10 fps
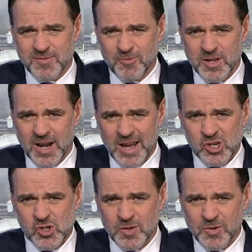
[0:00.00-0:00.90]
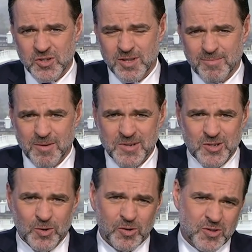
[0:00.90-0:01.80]
of re-election, which at the moment
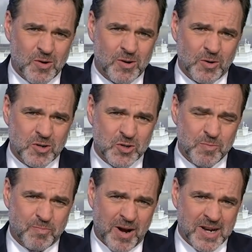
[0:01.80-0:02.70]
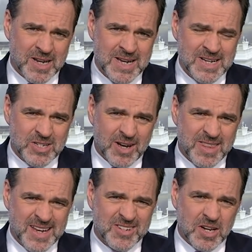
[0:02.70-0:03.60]
do, don't look too bright. So I
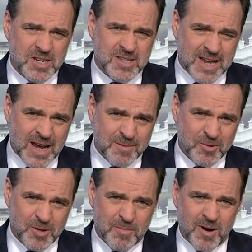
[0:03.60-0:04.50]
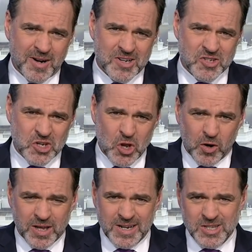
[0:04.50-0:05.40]
think it's understandable that markets are
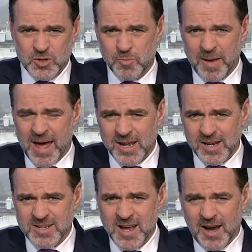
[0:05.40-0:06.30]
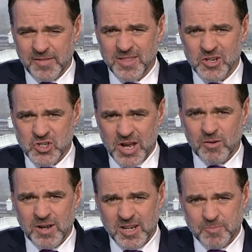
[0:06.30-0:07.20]
not getting too panicked. I think the
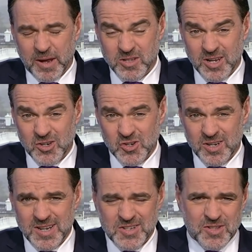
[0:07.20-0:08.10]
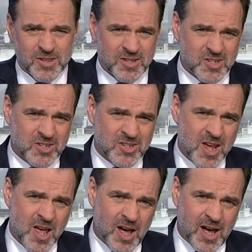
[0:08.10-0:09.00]
general expectation is that this is
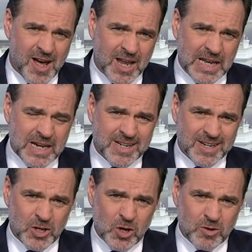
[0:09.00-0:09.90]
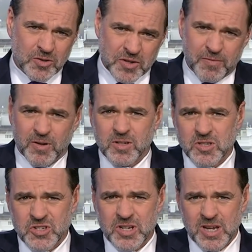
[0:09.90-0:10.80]
uh, a little local
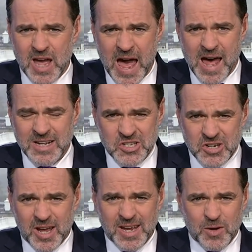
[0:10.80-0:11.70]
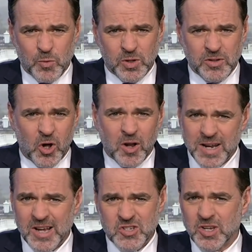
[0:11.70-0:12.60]
difficulty and uh, it will not
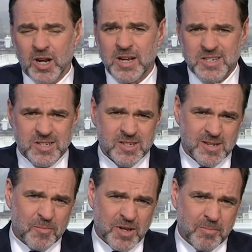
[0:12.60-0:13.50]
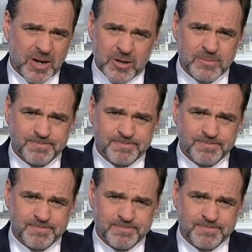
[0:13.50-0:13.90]
escalate into something bigger.